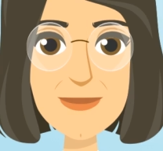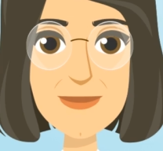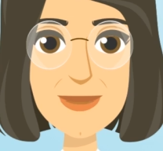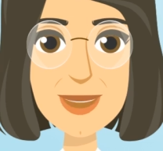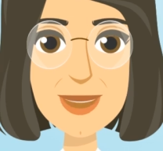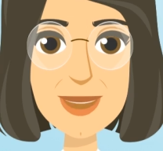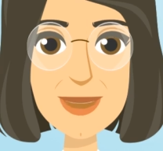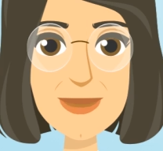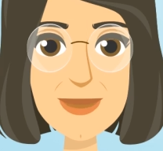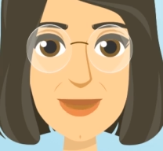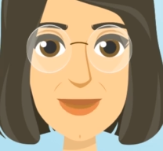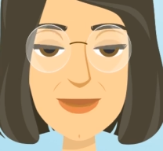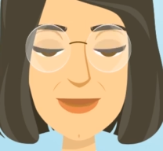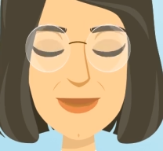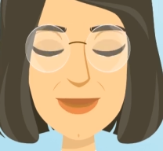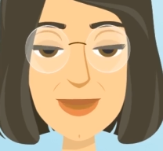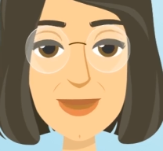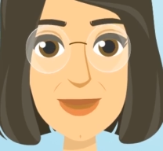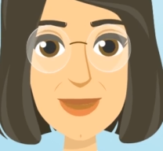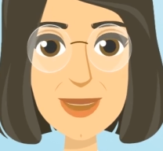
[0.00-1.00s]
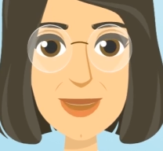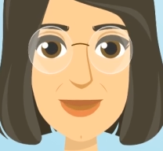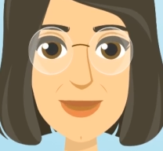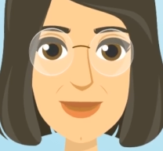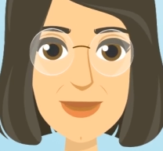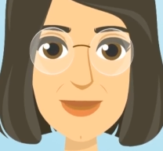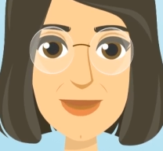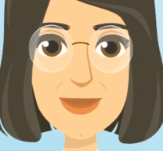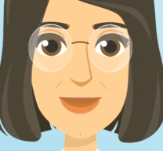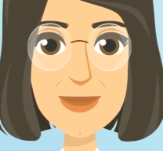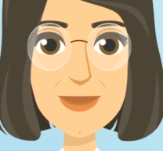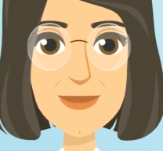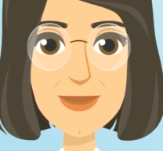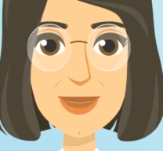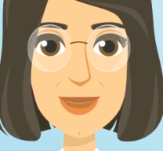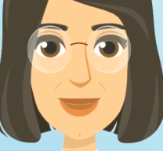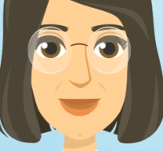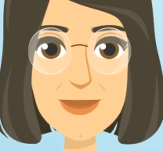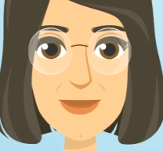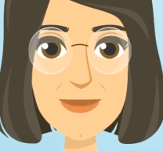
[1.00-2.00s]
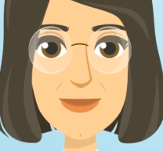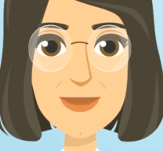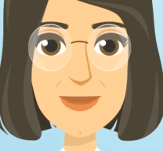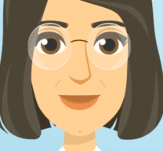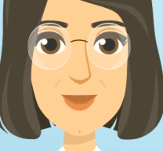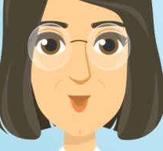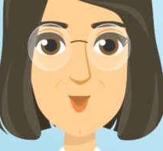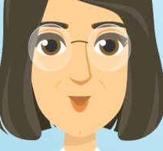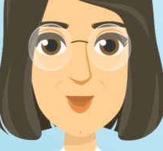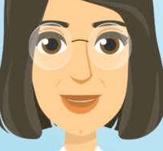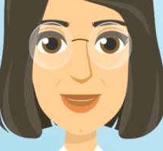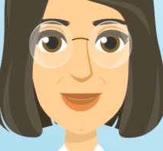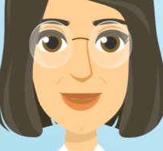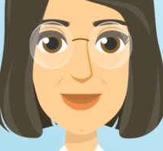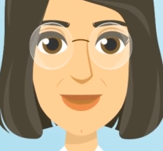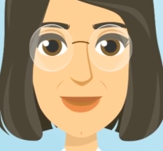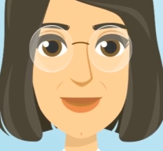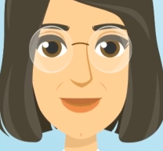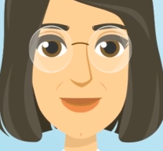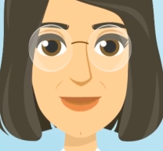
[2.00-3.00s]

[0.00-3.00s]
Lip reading: SFC licenses are valid for 2 years.